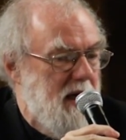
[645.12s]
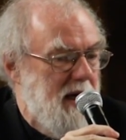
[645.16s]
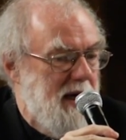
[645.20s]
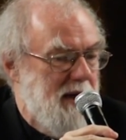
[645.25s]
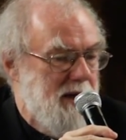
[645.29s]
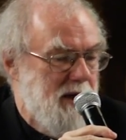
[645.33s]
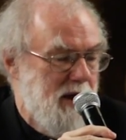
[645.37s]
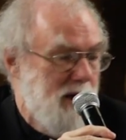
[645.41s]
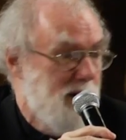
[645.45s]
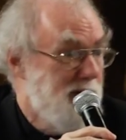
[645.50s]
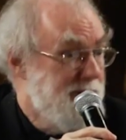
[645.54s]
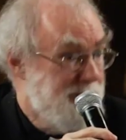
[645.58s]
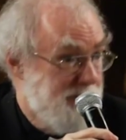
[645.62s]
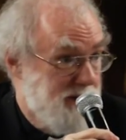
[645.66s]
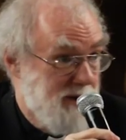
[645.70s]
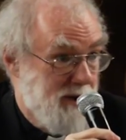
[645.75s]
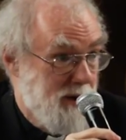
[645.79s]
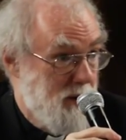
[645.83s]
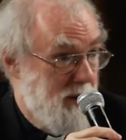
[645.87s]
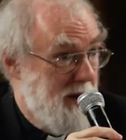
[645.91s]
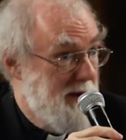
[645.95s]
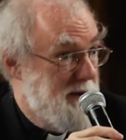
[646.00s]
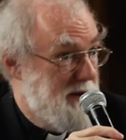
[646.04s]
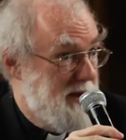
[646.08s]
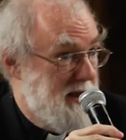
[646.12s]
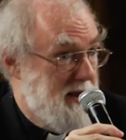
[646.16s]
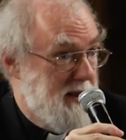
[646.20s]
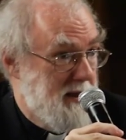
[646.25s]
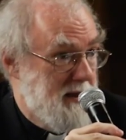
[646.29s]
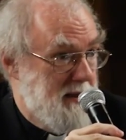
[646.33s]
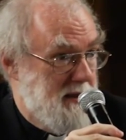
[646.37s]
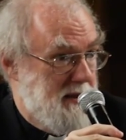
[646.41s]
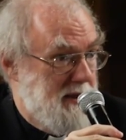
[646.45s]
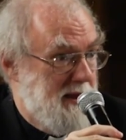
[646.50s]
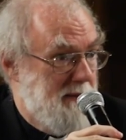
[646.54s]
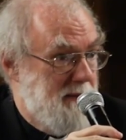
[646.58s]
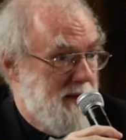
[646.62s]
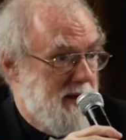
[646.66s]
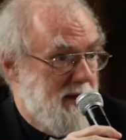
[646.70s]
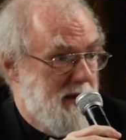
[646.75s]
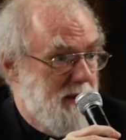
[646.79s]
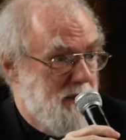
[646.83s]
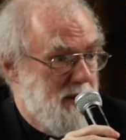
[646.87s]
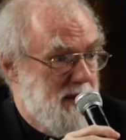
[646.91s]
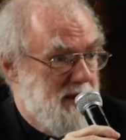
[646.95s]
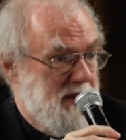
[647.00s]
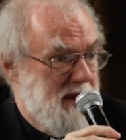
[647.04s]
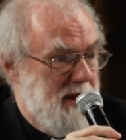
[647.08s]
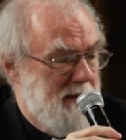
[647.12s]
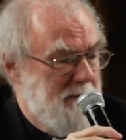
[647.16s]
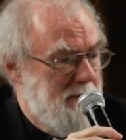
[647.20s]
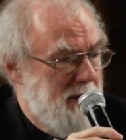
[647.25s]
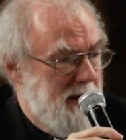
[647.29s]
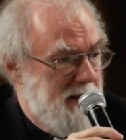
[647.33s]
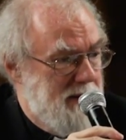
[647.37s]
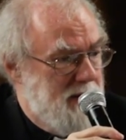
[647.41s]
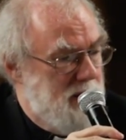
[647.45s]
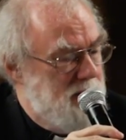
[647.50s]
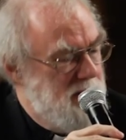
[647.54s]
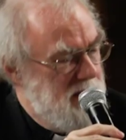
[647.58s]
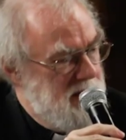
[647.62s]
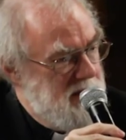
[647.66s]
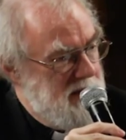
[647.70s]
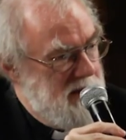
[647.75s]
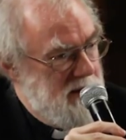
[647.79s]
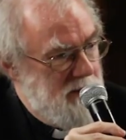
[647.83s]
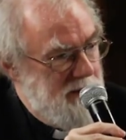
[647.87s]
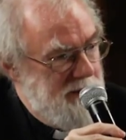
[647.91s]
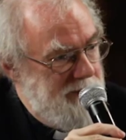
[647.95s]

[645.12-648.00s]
And I often quote here something that was said by the Christian